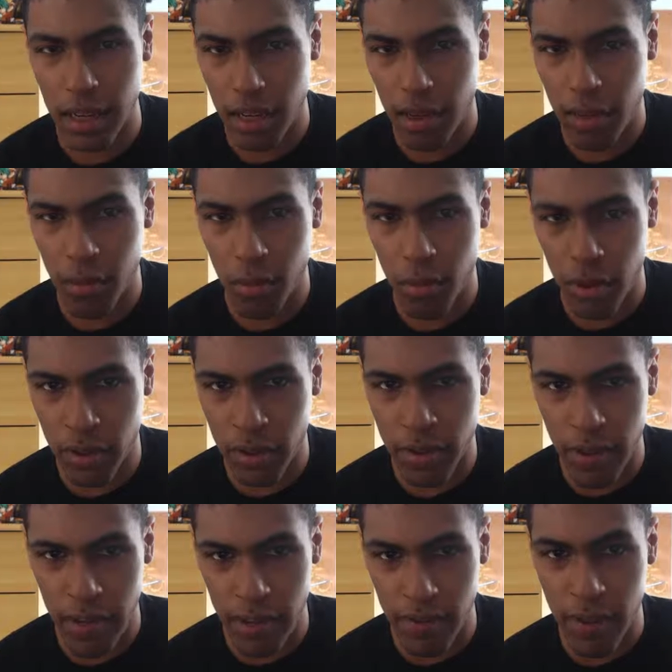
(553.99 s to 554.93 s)
In other
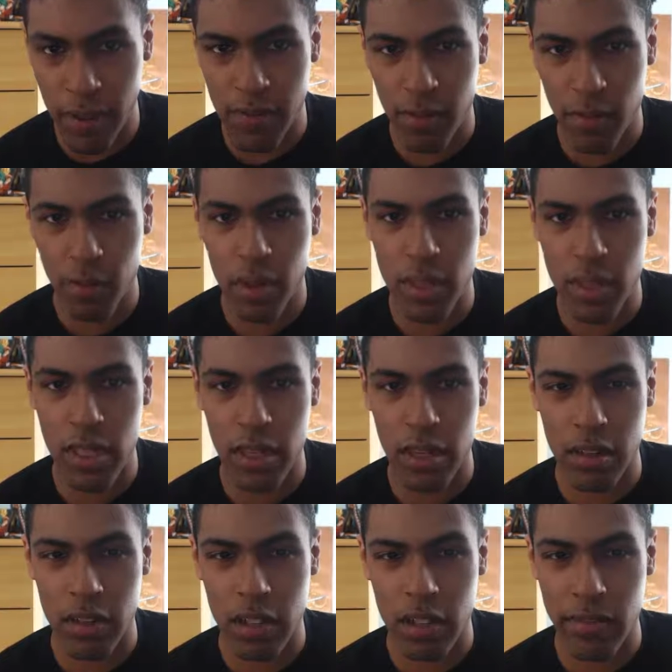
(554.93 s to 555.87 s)
words, events for
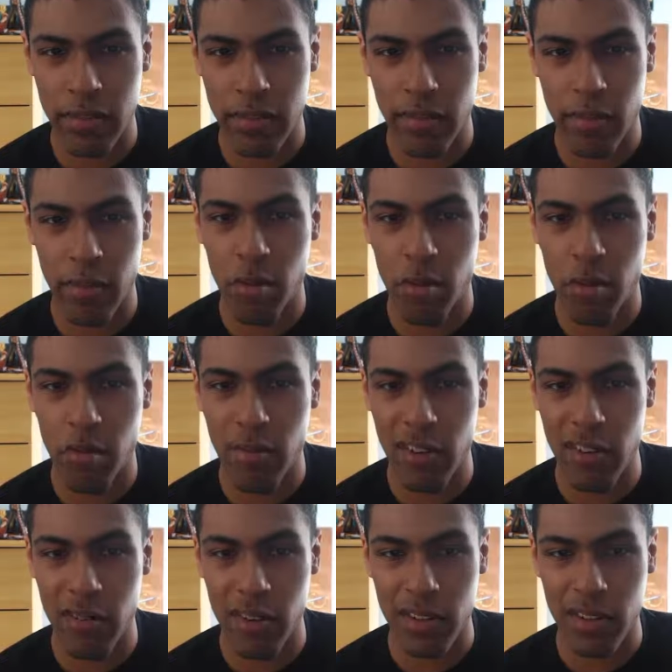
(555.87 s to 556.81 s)
which the chefs of
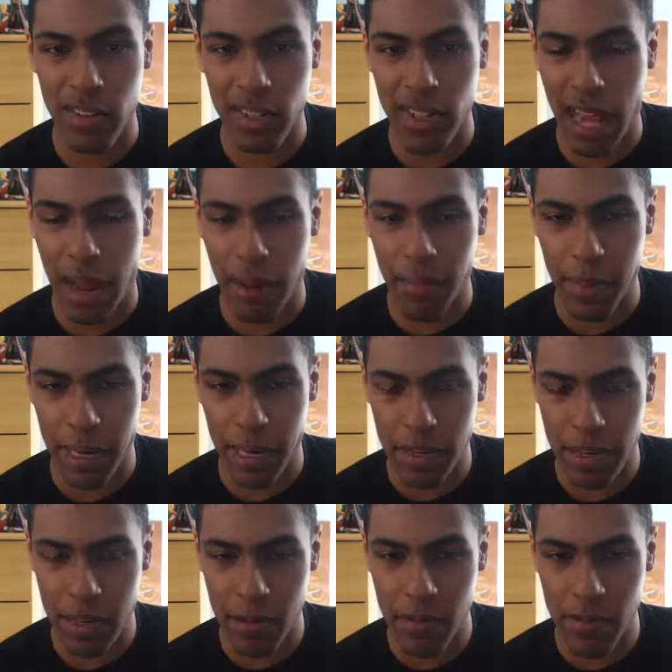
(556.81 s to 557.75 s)
normal restaurants could not
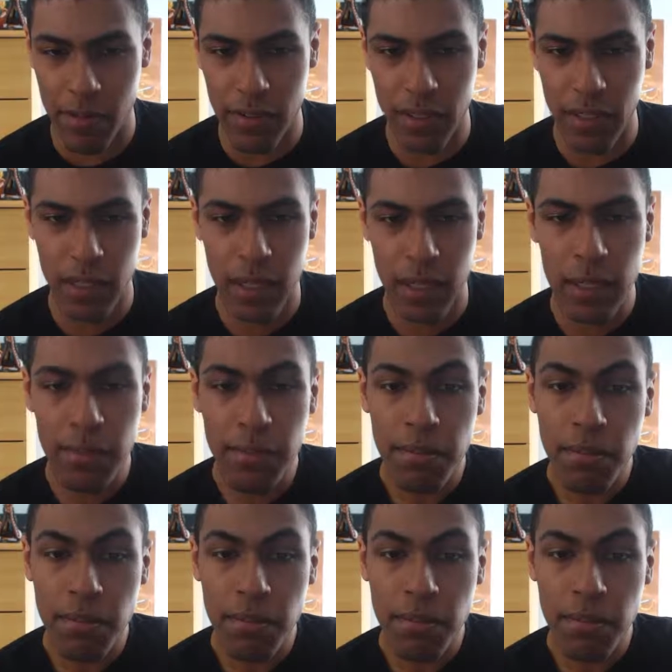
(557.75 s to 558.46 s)
used.